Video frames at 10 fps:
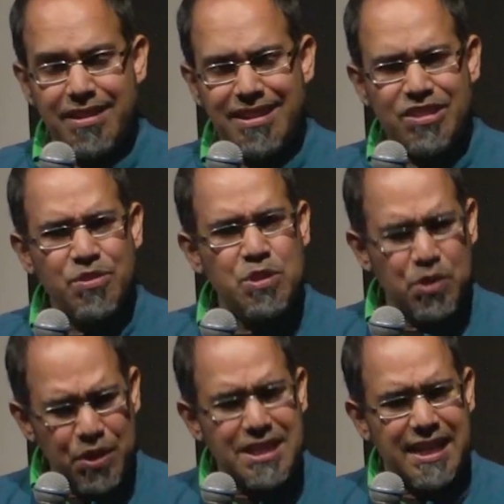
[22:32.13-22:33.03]
So you
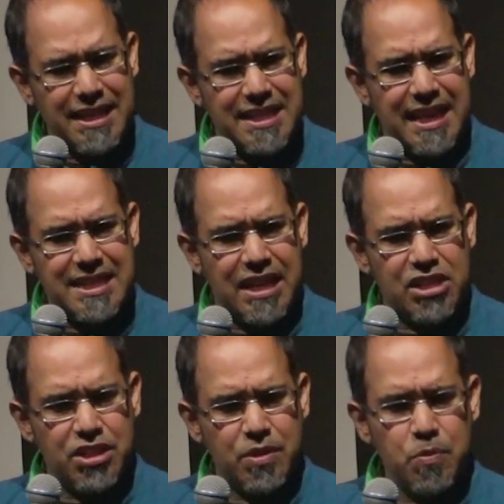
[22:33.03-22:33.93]
could get into that
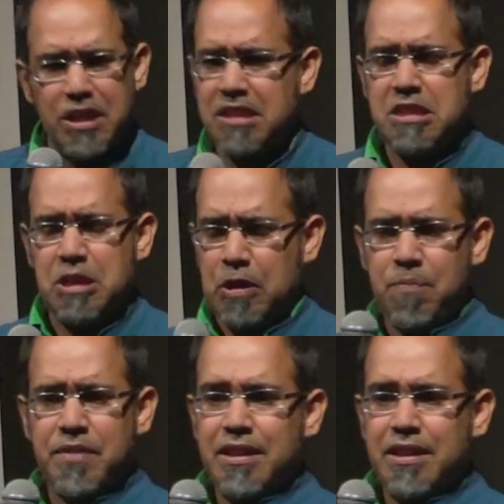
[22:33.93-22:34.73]
tension with, you know,